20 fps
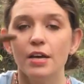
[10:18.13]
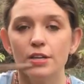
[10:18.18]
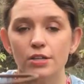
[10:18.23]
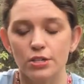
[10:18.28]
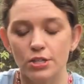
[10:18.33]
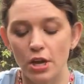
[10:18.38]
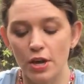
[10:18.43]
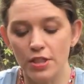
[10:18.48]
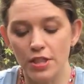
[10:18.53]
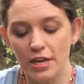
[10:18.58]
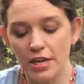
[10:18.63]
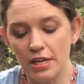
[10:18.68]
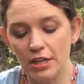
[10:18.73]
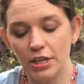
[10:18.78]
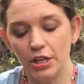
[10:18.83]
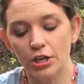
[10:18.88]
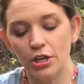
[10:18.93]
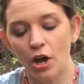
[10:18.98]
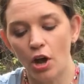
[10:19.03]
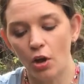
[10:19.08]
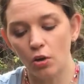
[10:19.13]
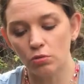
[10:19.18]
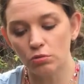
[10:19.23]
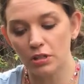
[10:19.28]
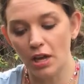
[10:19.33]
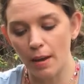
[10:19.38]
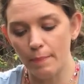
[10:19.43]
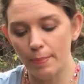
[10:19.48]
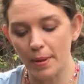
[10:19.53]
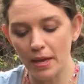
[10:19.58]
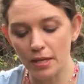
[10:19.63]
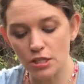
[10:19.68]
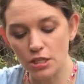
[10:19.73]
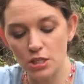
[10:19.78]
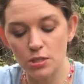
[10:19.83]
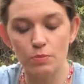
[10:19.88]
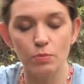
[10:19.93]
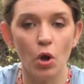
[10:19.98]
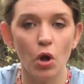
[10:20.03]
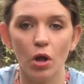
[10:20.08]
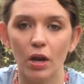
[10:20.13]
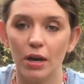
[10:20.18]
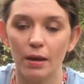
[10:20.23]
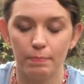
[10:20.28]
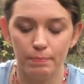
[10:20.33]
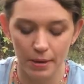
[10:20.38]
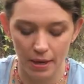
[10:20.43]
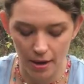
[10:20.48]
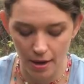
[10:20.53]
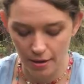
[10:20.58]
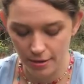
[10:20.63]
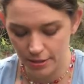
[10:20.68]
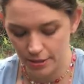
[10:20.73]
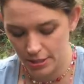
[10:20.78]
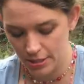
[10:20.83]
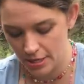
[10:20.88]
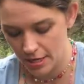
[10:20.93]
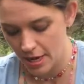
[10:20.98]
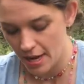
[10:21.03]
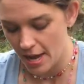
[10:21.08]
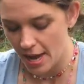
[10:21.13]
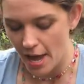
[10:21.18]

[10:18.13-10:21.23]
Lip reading: so that it can hold up a smaller plant.